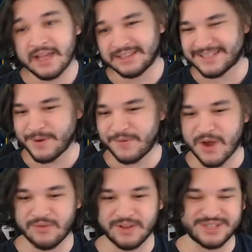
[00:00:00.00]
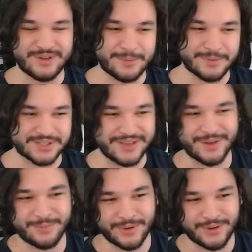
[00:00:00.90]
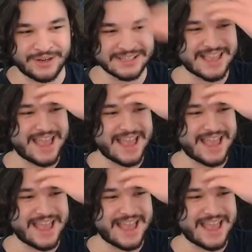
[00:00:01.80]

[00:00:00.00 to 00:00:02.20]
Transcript: Let's move over. Let's do a couple single pulls.